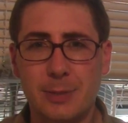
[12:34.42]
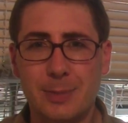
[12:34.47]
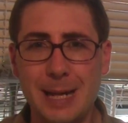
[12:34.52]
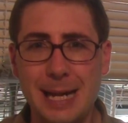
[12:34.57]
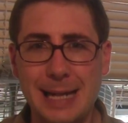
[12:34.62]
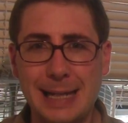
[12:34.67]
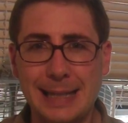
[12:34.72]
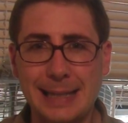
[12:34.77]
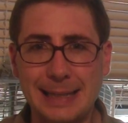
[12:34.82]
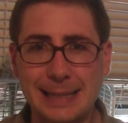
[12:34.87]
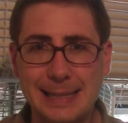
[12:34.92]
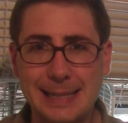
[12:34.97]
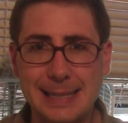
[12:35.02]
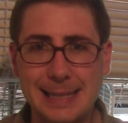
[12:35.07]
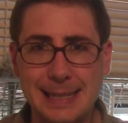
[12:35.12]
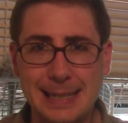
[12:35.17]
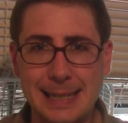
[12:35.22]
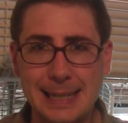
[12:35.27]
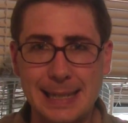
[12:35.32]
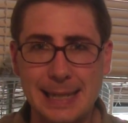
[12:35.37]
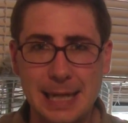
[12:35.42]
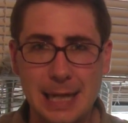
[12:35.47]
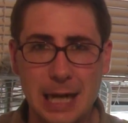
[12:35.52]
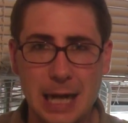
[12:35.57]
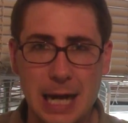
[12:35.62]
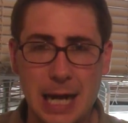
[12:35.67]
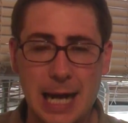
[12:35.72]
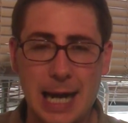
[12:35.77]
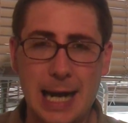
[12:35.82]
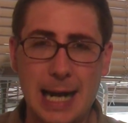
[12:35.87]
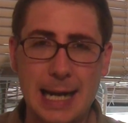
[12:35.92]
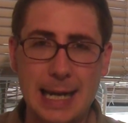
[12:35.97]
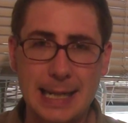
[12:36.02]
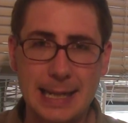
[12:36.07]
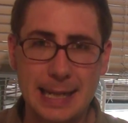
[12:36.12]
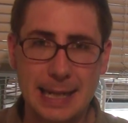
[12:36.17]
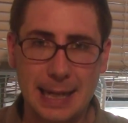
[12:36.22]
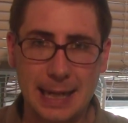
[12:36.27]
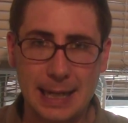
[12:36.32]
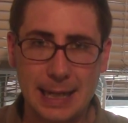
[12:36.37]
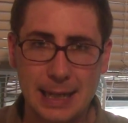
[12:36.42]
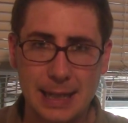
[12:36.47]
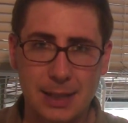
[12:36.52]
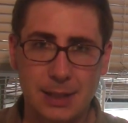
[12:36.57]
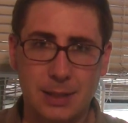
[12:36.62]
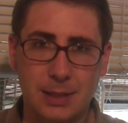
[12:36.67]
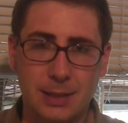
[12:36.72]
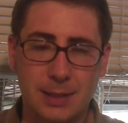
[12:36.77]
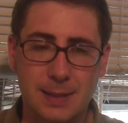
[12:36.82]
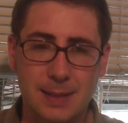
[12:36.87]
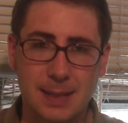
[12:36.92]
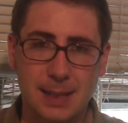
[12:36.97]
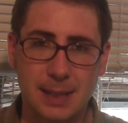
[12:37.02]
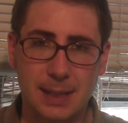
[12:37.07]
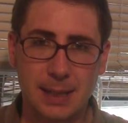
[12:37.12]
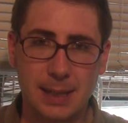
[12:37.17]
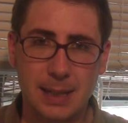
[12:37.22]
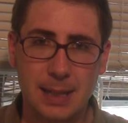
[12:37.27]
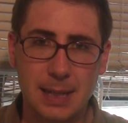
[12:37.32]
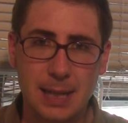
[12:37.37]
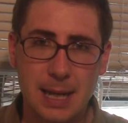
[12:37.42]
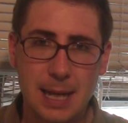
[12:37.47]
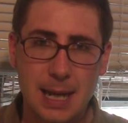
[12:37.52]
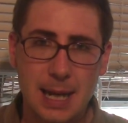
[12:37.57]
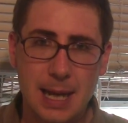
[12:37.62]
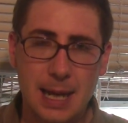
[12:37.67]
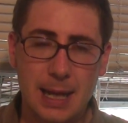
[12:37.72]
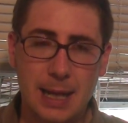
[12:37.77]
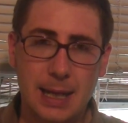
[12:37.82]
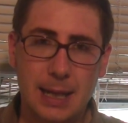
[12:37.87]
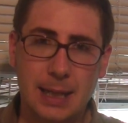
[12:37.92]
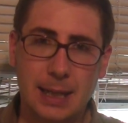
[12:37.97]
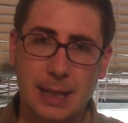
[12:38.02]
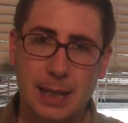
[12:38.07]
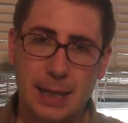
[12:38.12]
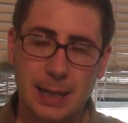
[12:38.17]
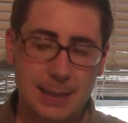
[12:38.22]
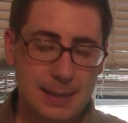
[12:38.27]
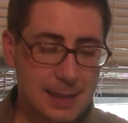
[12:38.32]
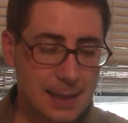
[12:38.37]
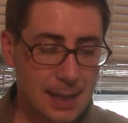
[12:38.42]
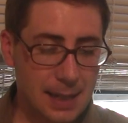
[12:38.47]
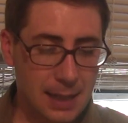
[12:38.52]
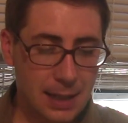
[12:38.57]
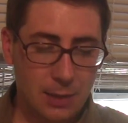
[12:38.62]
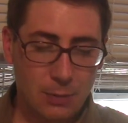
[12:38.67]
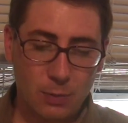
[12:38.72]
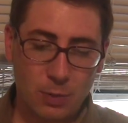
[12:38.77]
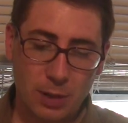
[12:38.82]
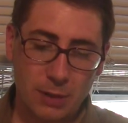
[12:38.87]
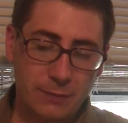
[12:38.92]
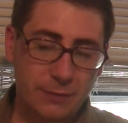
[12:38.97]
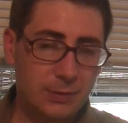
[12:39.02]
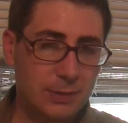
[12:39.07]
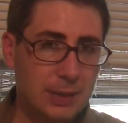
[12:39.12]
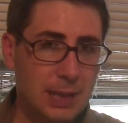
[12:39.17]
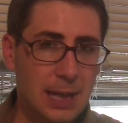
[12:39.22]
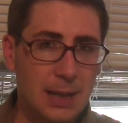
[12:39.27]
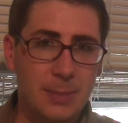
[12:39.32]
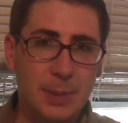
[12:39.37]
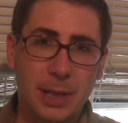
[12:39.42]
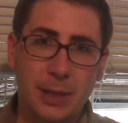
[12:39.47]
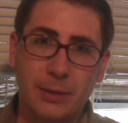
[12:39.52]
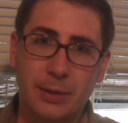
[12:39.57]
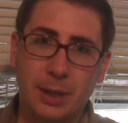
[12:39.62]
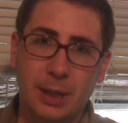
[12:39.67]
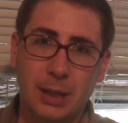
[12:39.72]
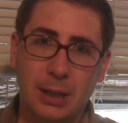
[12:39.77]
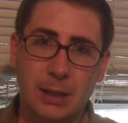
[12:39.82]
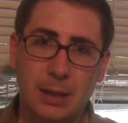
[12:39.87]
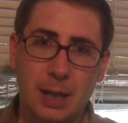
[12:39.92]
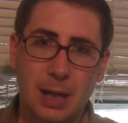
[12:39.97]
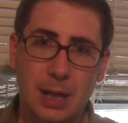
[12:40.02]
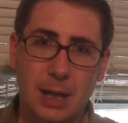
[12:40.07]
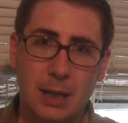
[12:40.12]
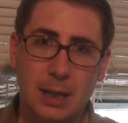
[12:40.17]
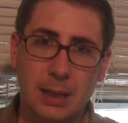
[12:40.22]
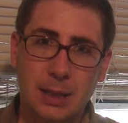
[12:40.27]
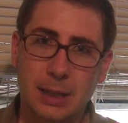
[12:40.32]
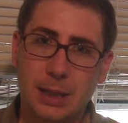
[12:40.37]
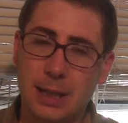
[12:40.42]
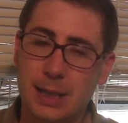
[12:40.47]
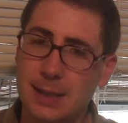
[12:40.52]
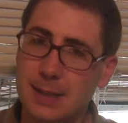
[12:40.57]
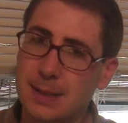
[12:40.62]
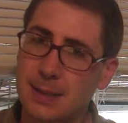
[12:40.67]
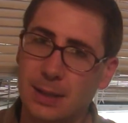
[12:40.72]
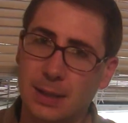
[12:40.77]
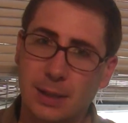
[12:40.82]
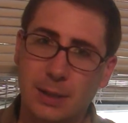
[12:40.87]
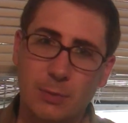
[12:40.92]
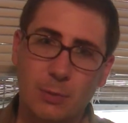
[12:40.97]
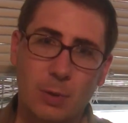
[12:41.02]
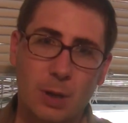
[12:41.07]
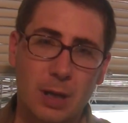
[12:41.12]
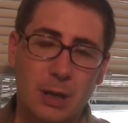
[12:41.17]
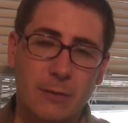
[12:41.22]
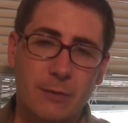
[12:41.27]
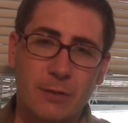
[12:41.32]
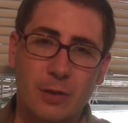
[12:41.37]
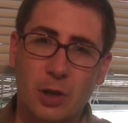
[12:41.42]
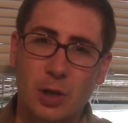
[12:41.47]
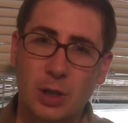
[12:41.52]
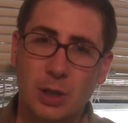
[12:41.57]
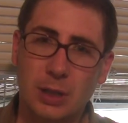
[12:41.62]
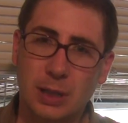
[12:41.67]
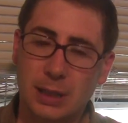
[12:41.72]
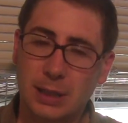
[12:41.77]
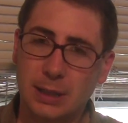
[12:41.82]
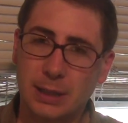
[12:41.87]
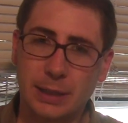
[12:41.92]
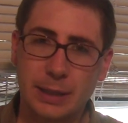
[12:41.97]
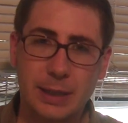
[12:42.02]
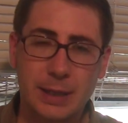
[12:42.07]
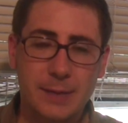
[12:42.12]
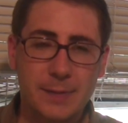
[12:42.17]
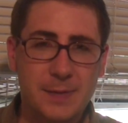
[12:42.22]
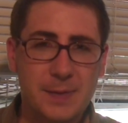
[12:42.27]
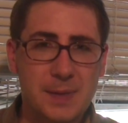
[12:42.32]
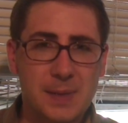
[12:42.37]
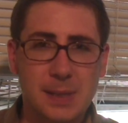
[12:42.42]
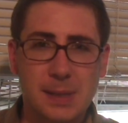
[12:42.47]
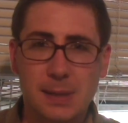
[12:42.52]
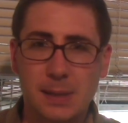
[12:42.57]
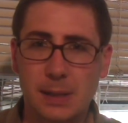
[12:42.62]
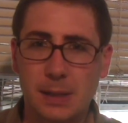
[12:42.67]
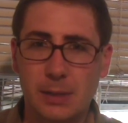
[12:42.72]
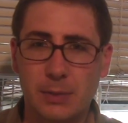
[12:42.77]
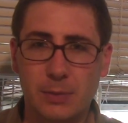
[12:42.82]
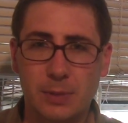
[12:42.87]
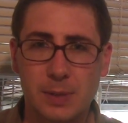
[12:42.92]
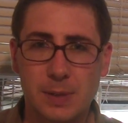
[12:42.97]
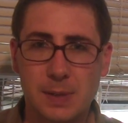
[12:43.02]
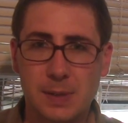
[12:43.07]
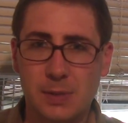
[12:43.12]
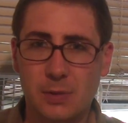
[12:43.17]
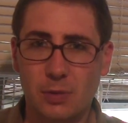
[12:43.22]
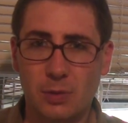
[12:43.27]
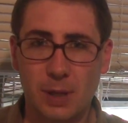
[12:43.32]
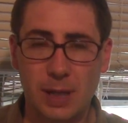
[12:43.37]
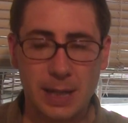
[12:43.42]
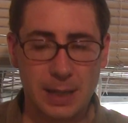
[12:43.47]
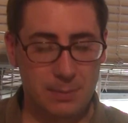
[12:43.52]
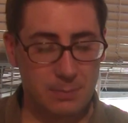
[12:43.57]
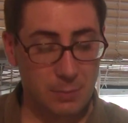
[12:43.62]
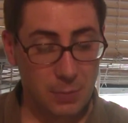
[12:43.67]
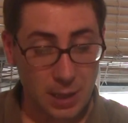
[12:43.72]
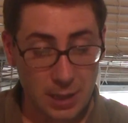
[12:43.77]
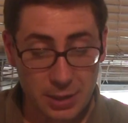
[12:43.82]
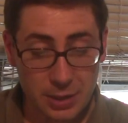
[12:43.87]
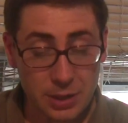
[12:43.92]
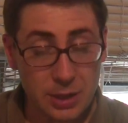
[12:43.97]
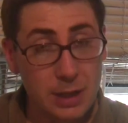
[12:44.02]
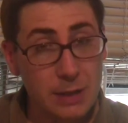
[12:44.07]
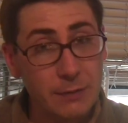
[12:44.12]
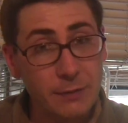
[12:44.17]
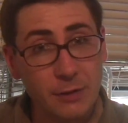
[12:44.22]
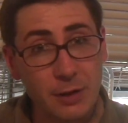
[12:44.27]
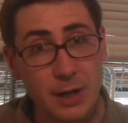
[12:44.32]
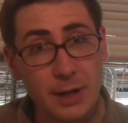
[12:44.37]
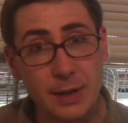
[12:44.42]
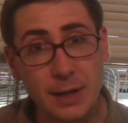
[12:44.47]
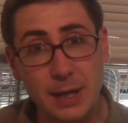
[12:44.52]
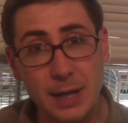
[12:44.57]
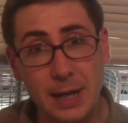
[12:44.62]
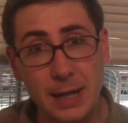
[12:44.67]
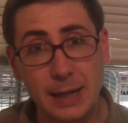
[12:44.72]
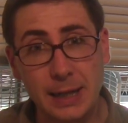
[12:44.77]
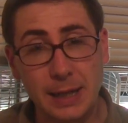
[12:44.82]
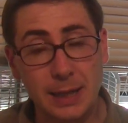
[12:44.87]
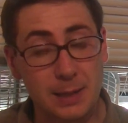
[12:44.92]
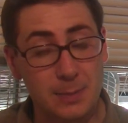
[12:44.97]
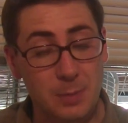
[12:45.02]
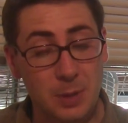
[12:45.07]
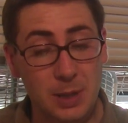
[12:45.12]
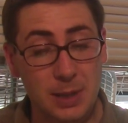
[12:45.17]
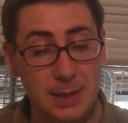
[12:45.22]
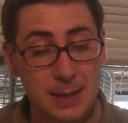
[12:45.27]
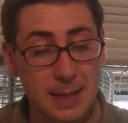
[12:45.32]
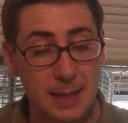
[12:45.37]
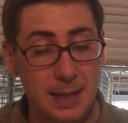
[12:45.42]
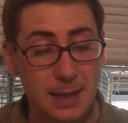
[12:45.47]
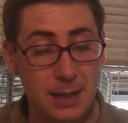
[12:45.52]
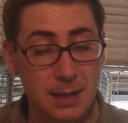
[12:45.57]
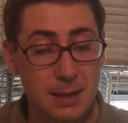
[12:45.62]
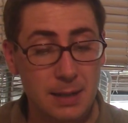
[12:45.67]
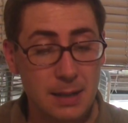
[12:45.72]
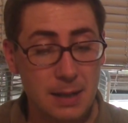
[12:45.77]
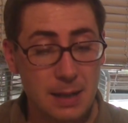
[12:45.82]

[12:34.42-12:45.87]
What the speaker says: back in the city, hot day here in the city, and I gotta say I had a wonderful time out there. You guys saw the waterfall, the cliffs. It was great. Much different than hiking in Montana.